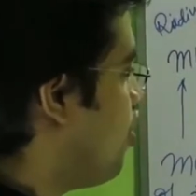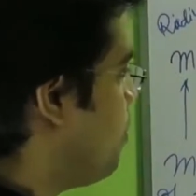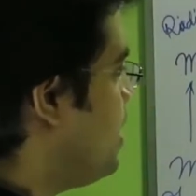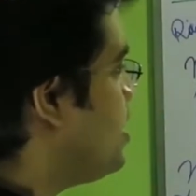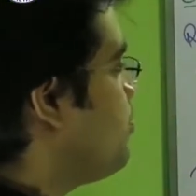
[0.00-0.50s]

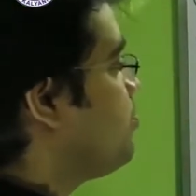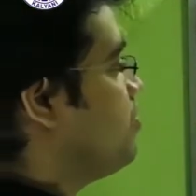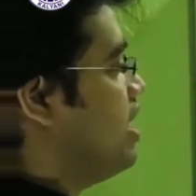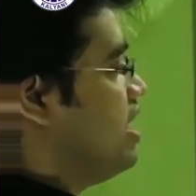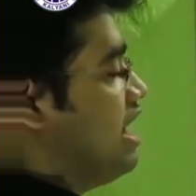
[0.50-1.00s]
orbit,
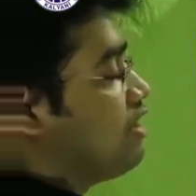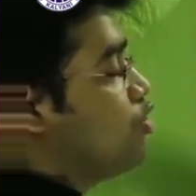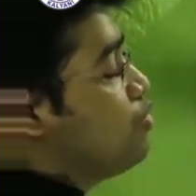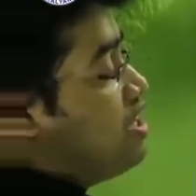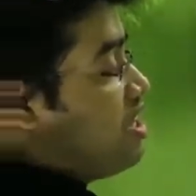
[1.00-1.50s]
then
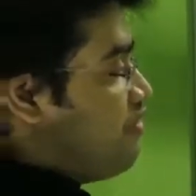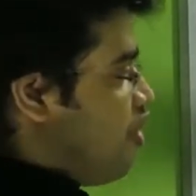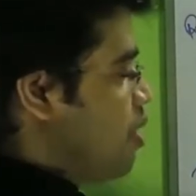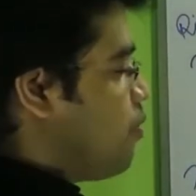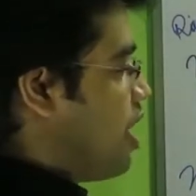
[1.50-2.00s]
electron will
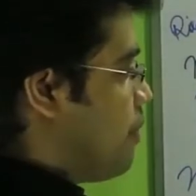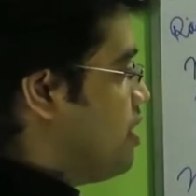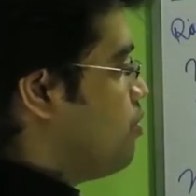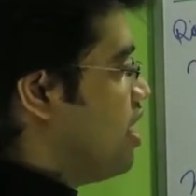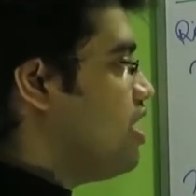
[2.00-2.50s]
revolve one
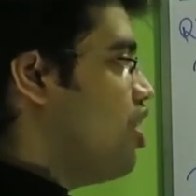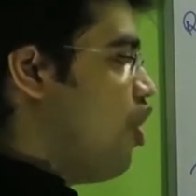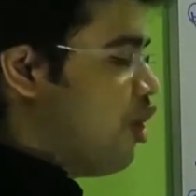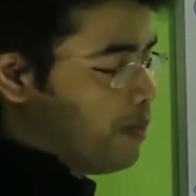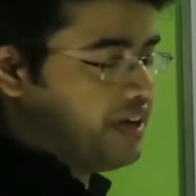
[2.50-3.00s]
by one
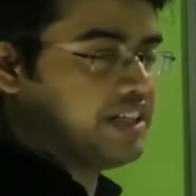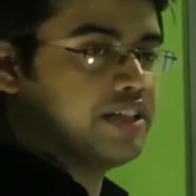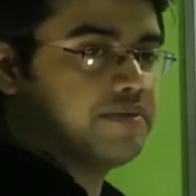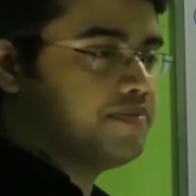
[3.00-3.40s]
orbit.